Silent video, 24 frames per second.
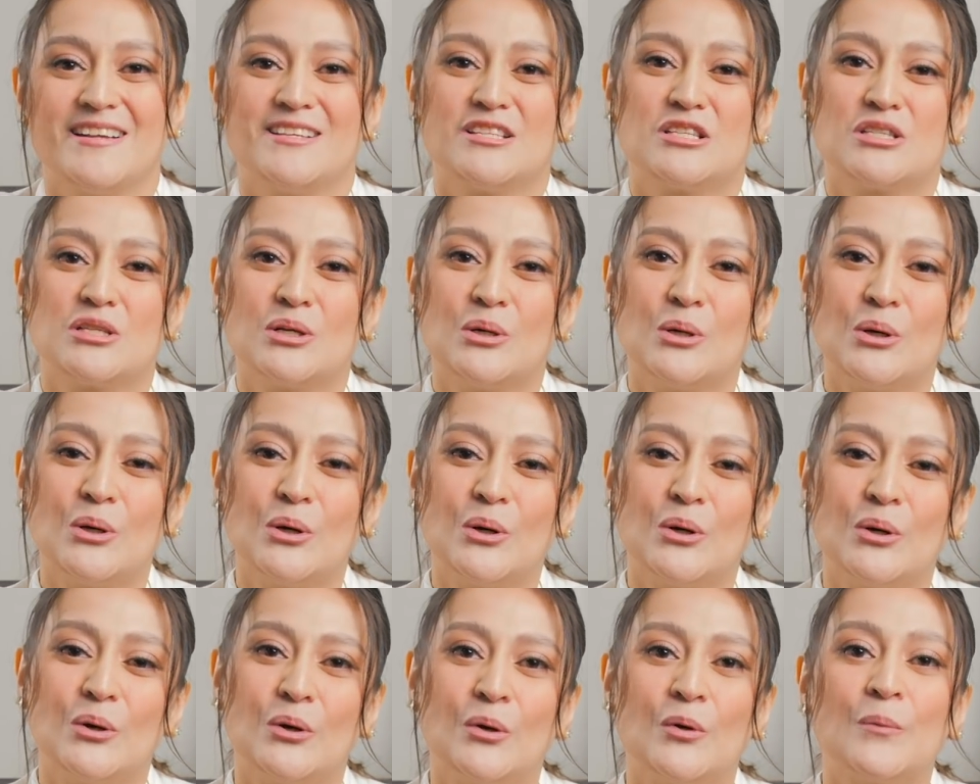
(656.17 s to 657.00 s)

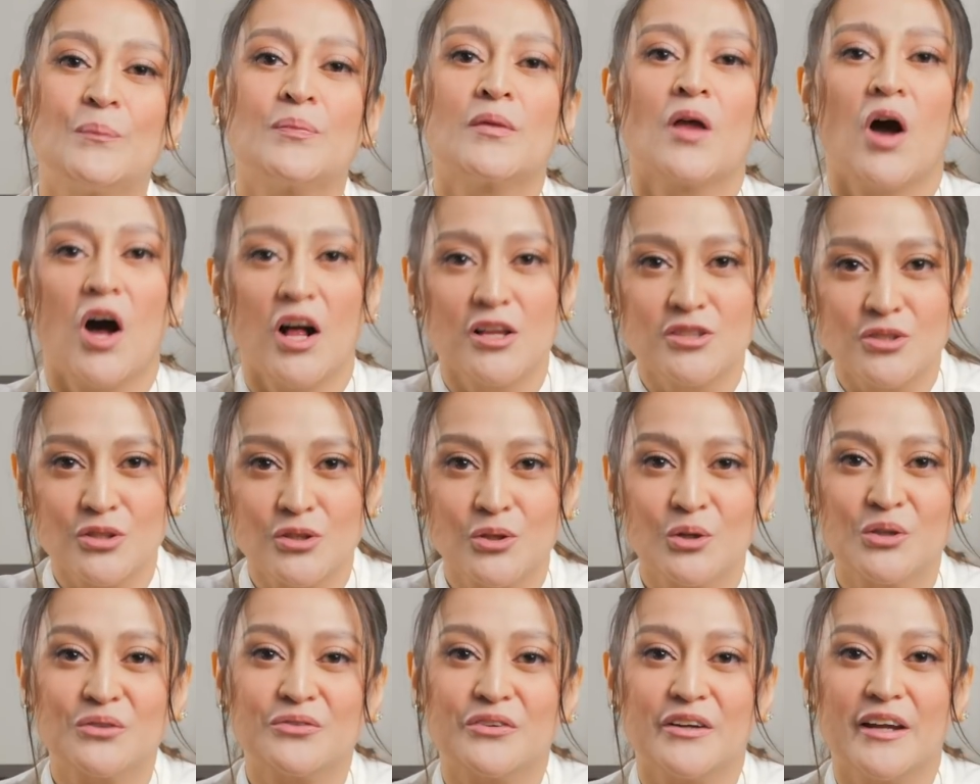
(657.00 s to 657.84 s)
So, also
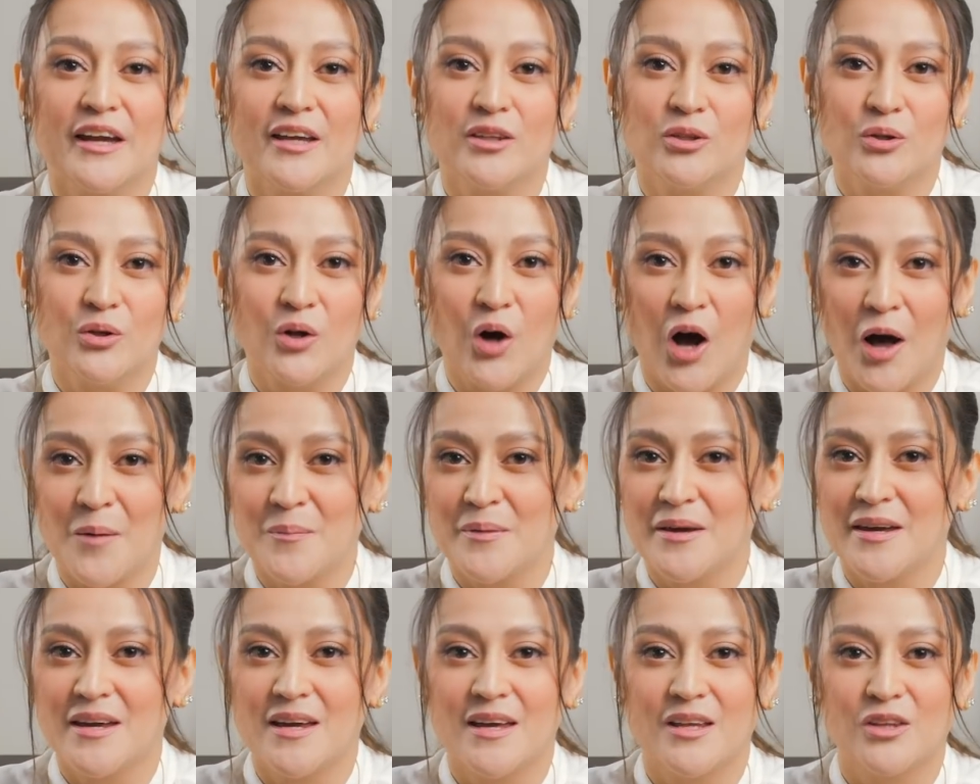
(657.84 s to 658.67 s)
don't forget to
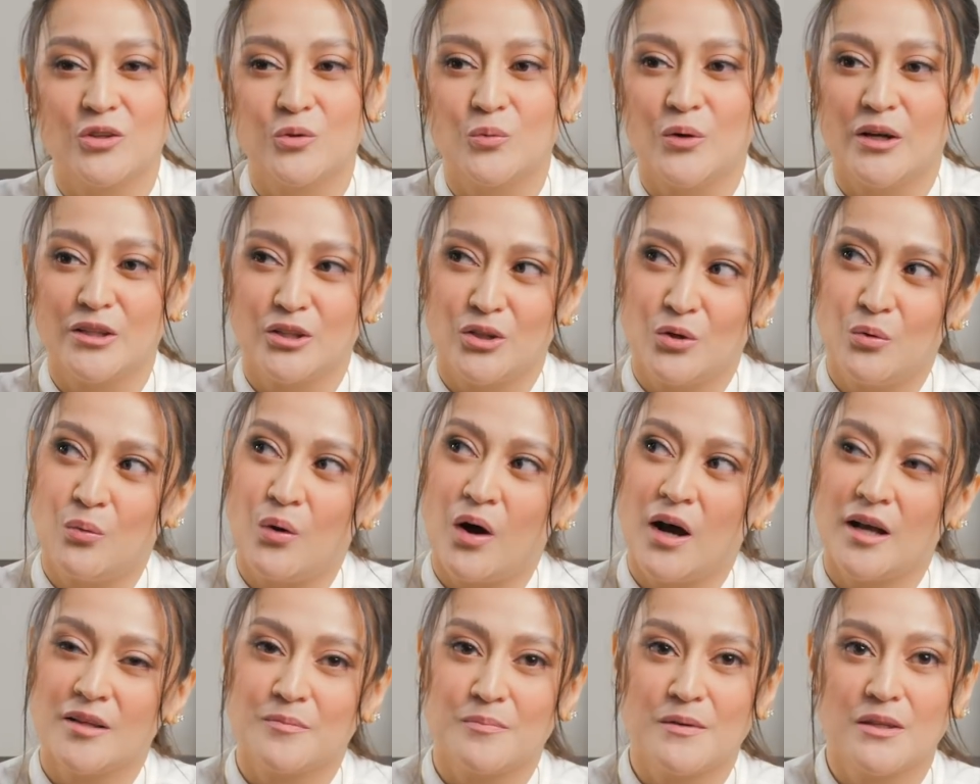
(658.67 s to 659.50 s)
comment what you
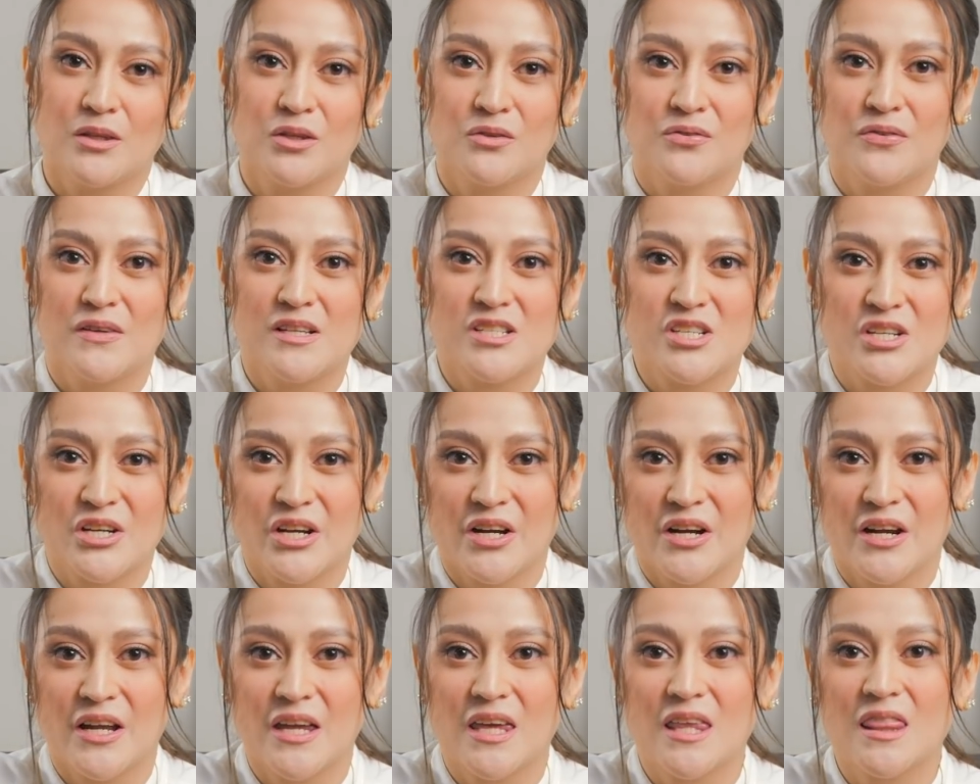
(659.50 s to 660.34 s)
want me to
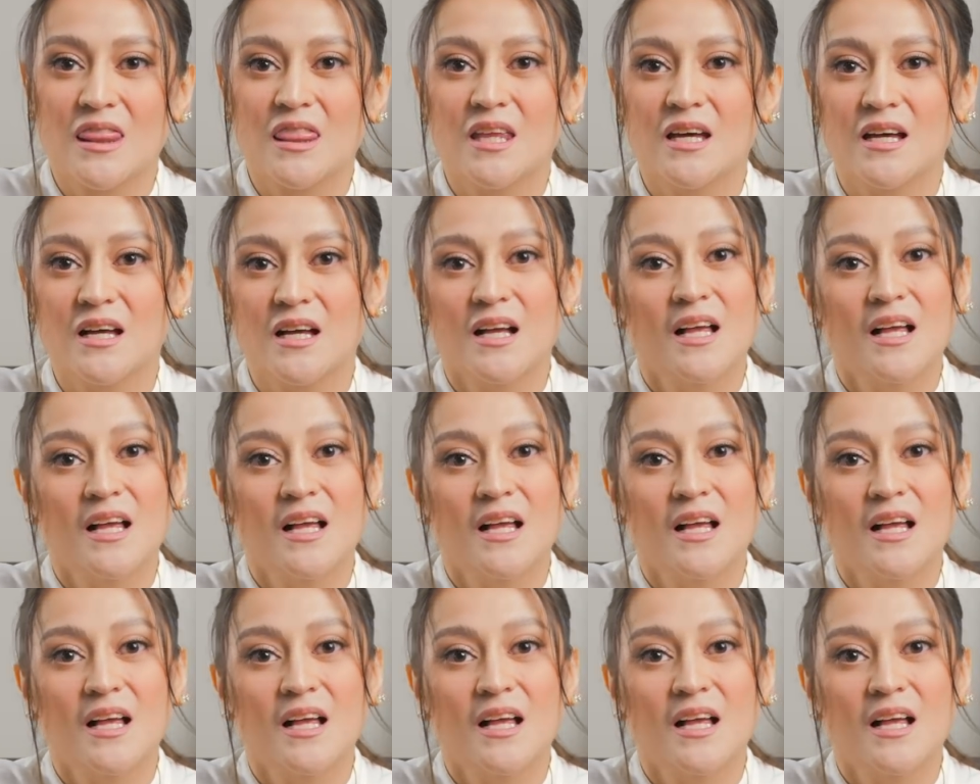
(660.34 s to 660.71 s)
feature in